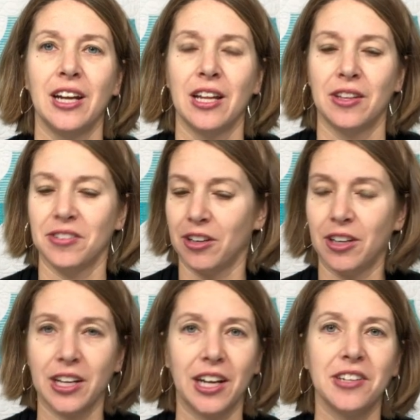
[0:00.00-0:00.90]
There's all
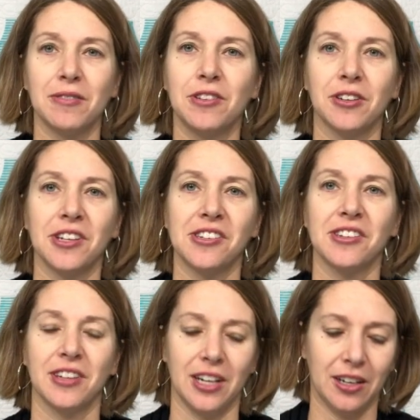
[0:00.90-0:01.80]
kinds of choices
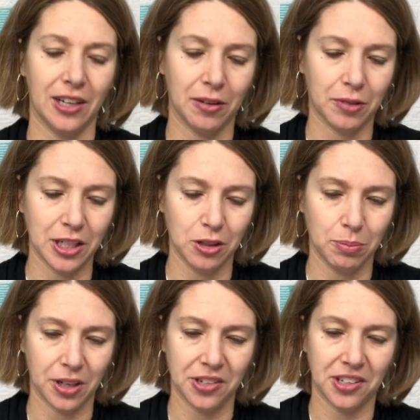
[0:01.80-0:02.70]
there, and when you
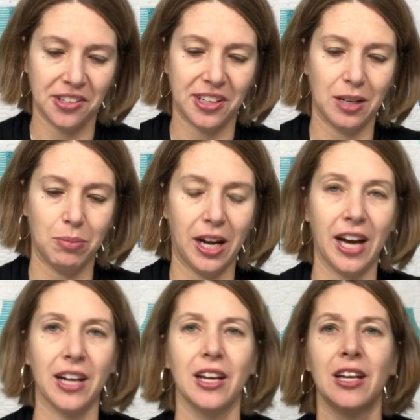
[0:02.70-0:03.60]
purchase a
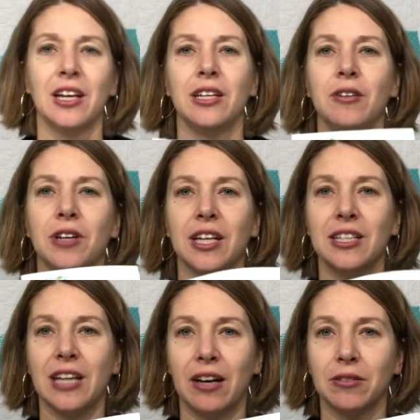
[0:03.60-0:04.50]
pack, you can
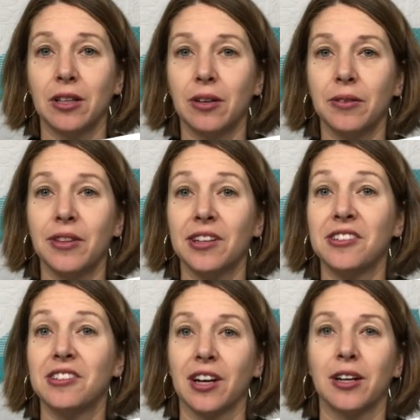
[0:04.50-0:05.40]
download this
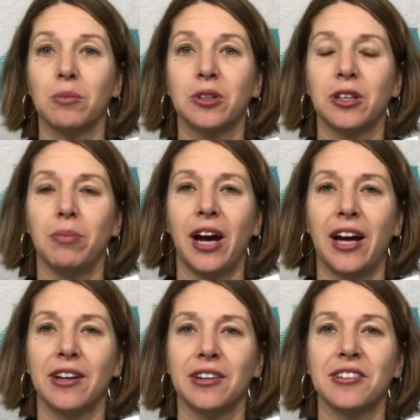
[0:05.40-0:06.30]
checkerboard
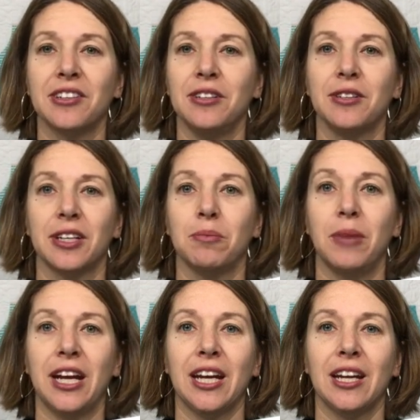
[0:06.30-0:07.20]
pattern so you can
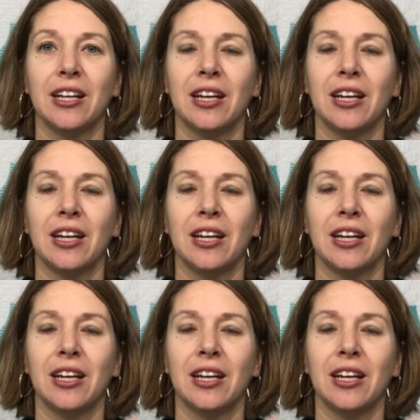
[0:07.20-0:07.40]
make it.